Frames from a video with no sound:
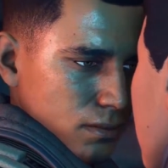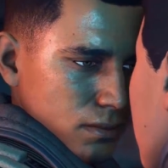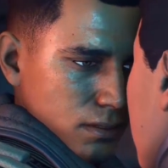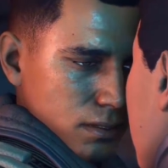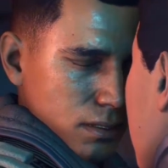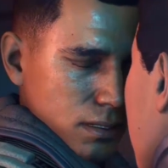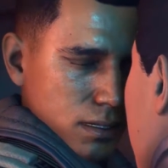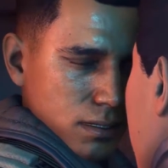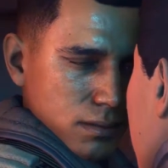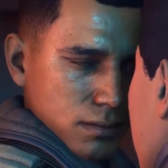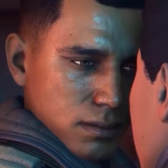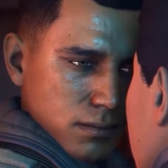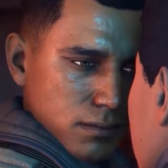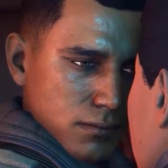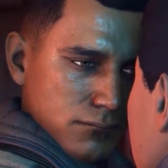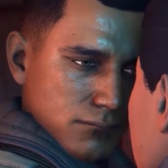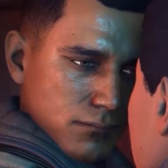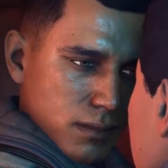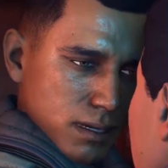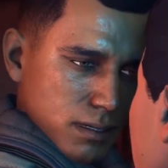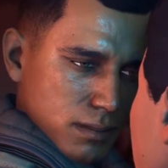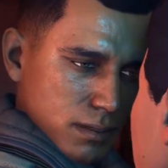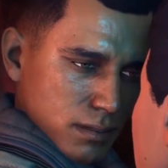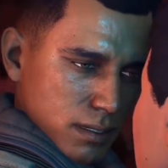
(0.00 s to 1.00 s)
Since
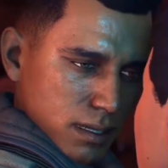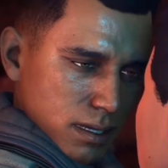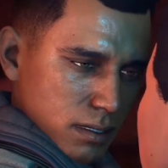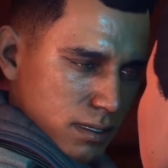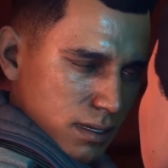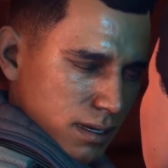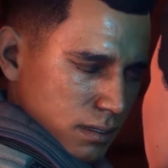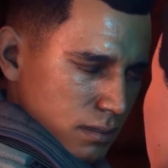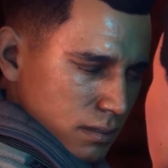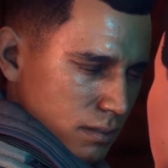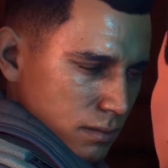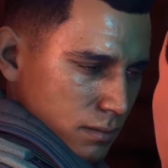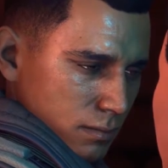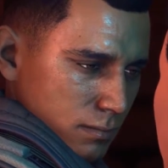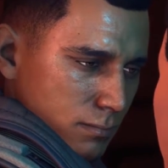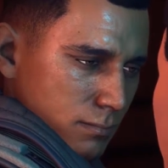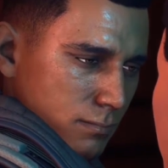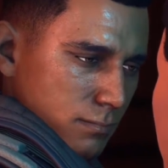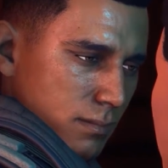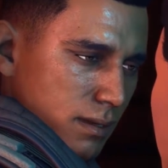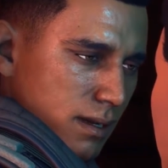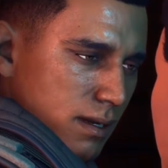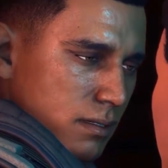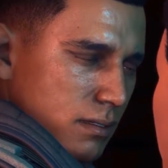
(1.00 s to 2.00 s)
leaving the Nexus,
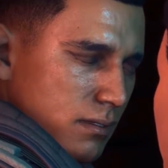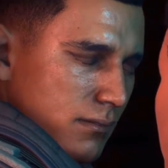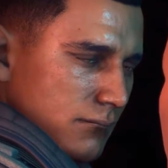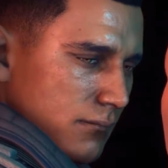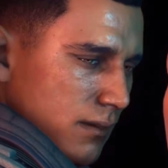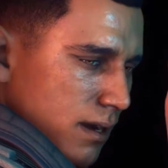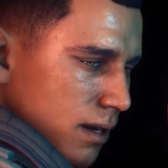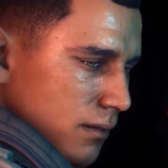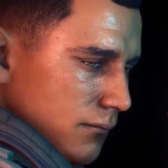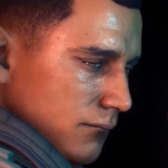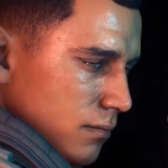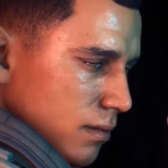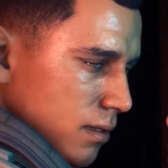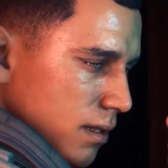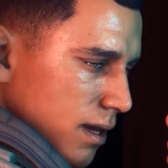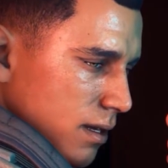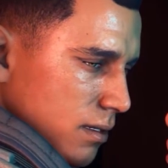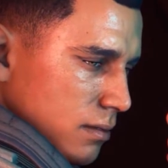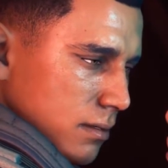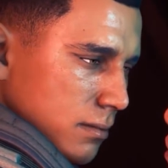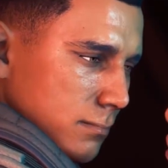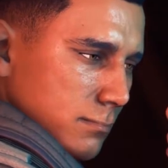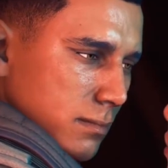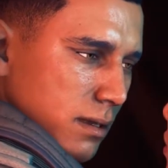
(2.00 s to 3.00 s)
my survival
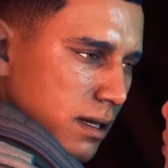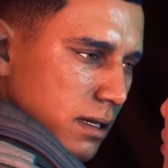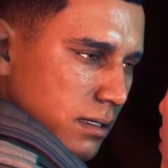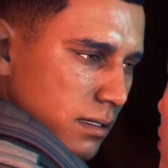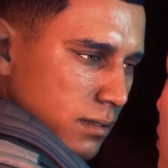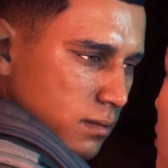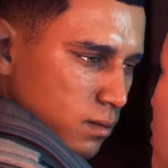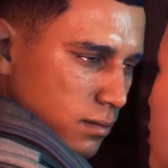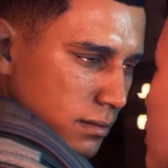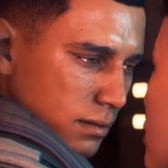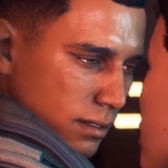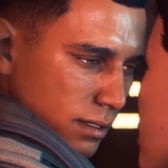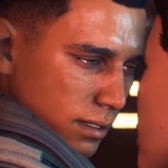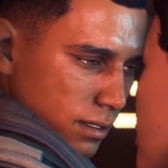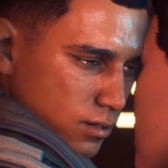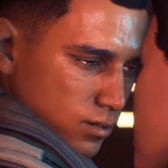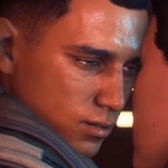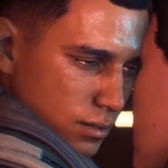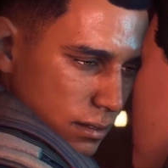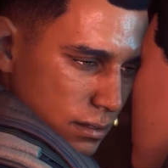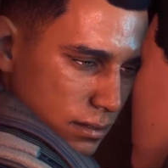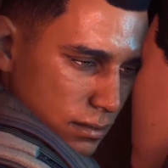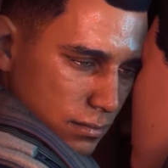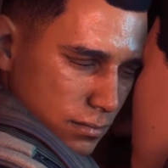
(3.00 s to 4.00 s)
has depended on
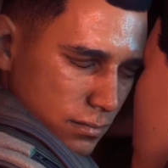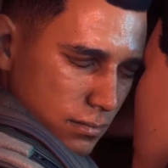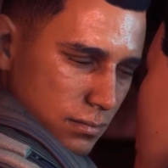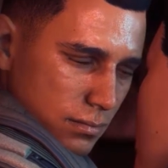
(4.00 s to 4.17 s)
secrets.